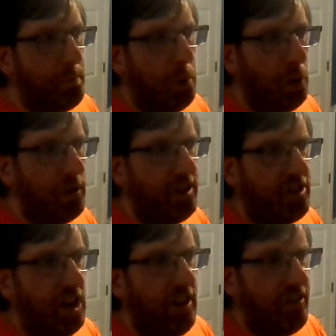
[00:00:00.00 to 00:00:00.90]
pull
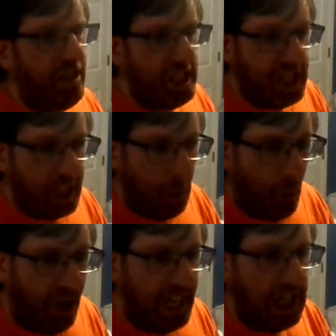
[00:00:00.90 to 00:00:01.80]
this off, that they can
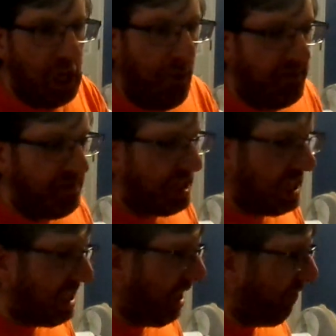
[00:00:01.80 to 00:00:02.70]
win it
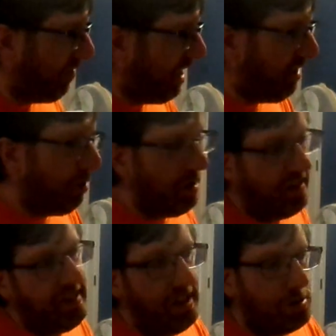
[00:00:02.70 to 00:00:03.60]
and
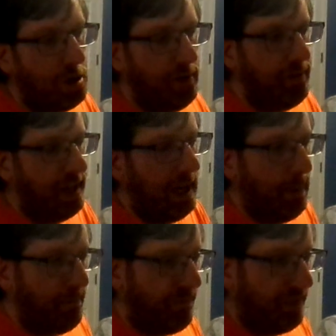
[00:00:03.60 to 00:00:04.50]
hoist that trophy
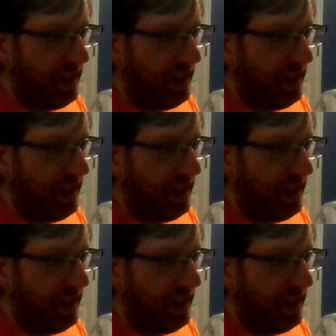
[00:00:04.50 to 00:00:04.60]
up.